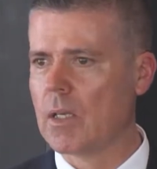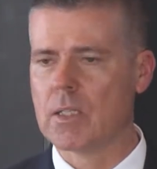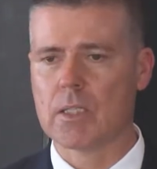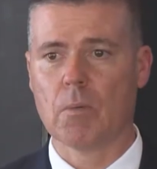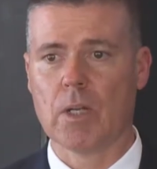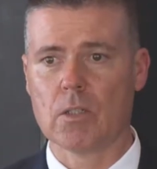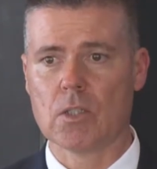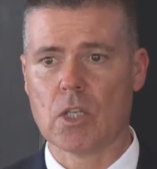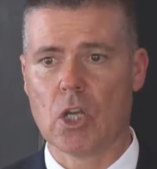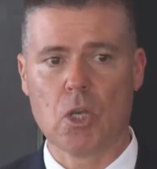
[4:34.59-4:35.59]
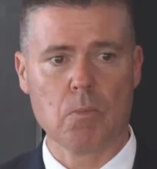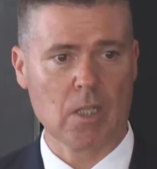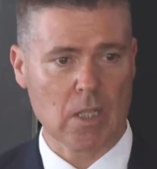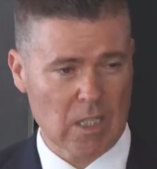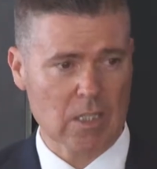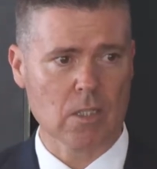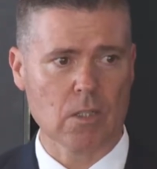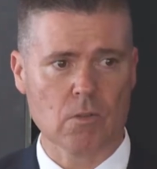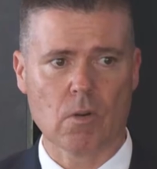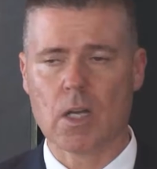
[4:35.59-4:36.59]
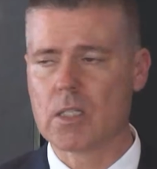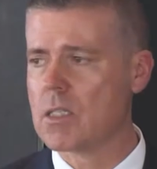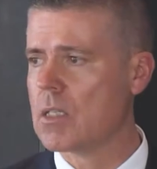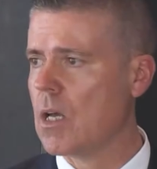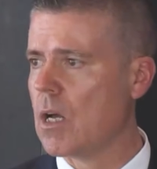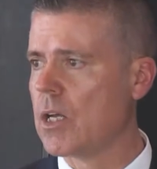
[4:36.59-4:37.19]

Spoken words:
in someone else's home and an incident arises,